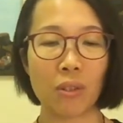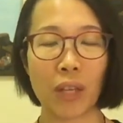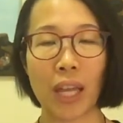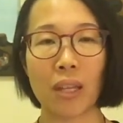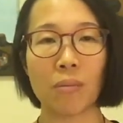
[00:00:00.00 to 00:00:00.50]

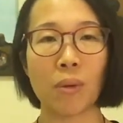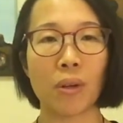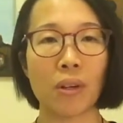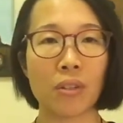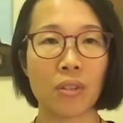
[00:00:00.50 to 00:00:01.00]
getting
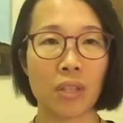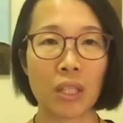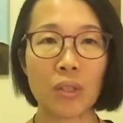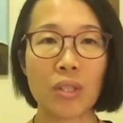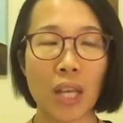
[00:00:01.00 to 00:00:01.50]
more
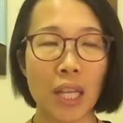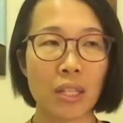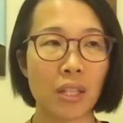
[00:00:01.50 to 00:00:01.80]
skill sets.